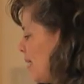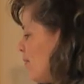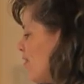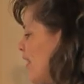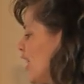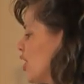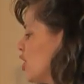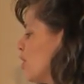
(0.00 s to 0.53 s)

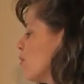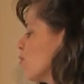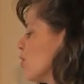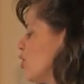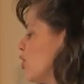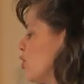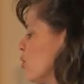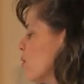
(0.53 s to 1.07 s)
fashion,
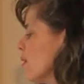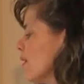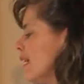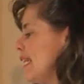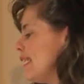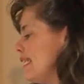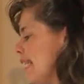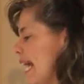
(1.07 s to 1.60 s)
restore
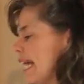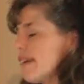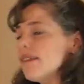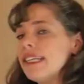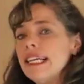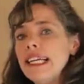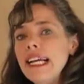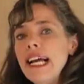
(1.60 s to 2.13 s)

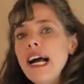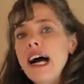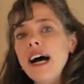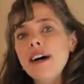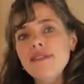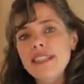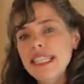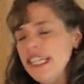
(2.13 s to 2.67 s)
integrity
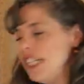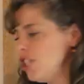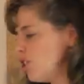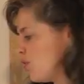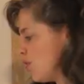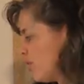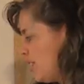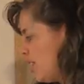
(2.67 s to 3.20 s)
of the
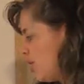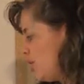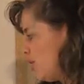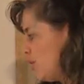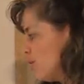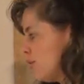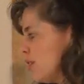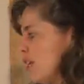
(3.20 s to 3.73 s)
injured
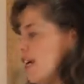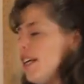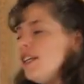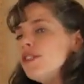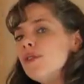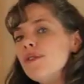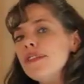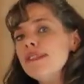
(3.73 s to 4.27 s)
tissues.
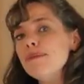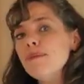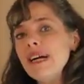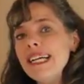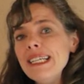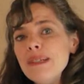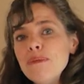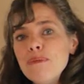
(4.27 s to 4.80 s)
So this
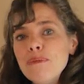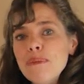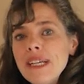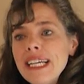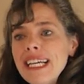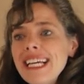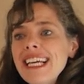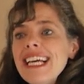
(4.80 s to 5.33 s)
might
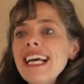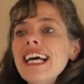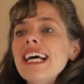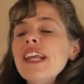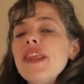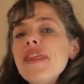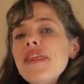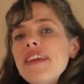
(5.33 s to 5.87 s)
be
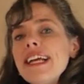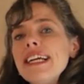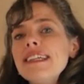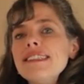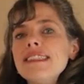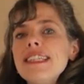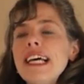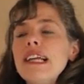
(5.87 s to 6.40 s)

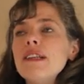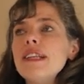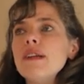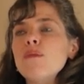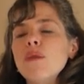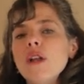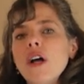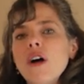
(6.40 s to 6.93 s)
things then
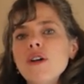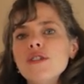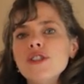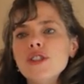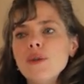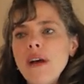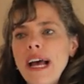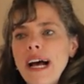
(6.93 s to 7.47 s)
that will
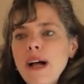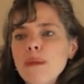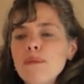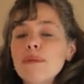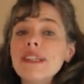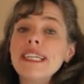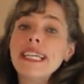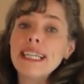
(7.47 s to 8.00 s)
also
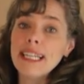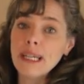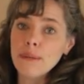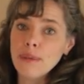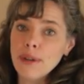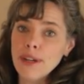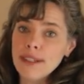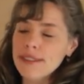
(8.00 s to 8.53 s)
help the healing
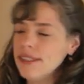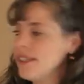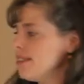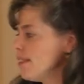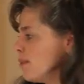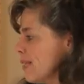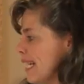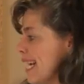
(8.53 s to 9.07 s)
process.
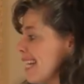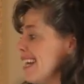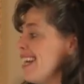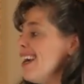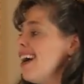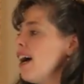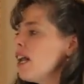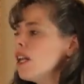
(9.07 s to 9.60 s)
So again,
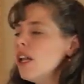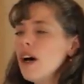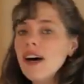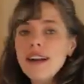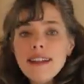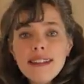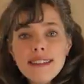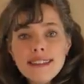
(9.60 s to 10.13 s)
a
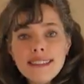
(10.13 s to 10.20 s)
lot of the